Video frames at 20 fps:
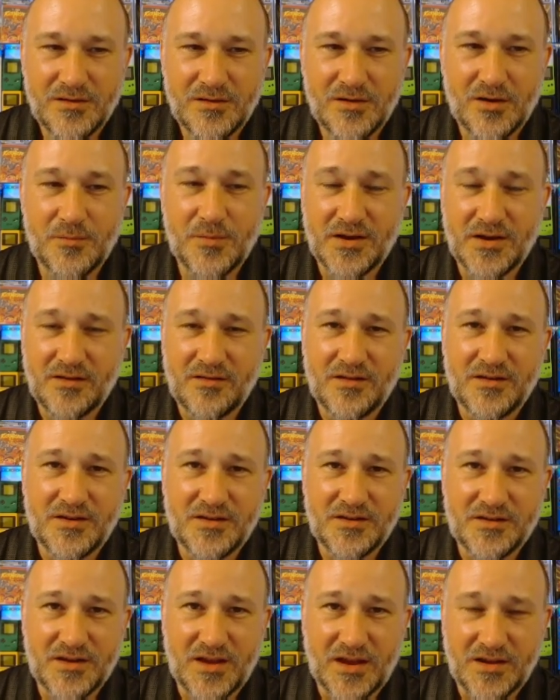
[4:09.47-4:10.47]
Omediclon
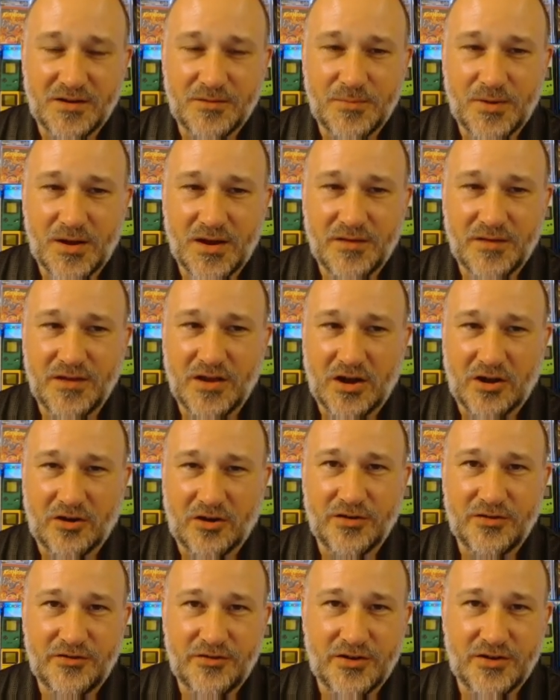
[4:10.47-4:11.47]
is gated behind the
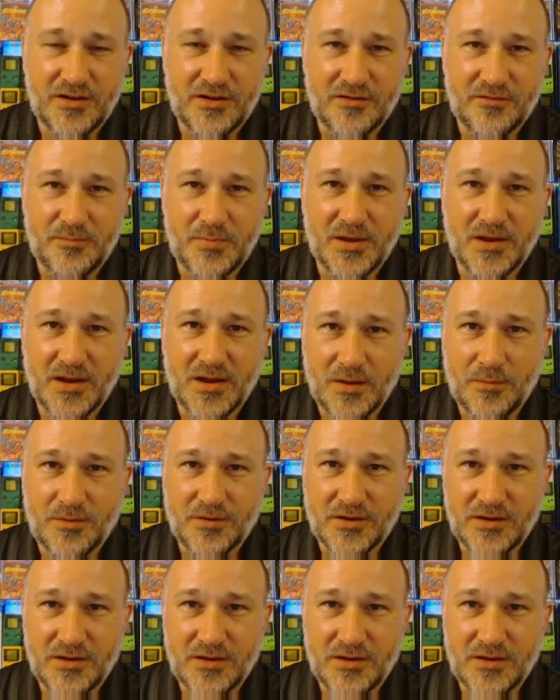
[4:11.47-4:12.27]
RNG of being able